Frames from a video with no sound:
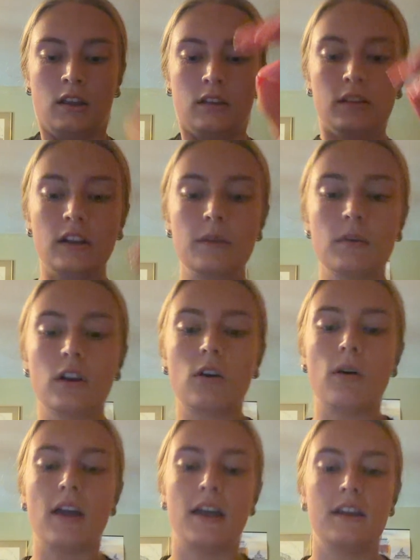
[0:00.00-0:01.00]
Then I'm going to go
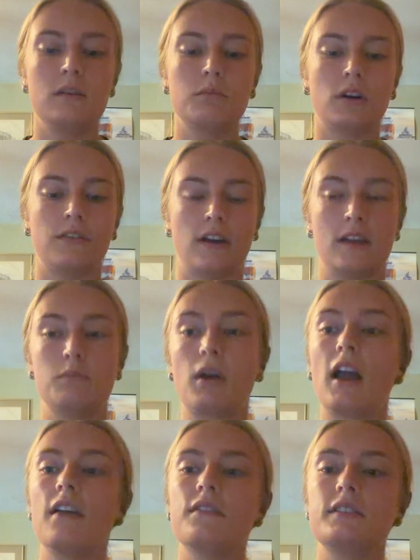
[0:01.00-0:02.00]
ahead and provide
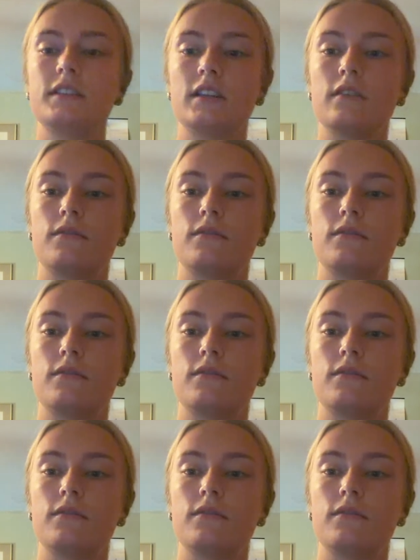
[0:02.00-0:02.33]
privacy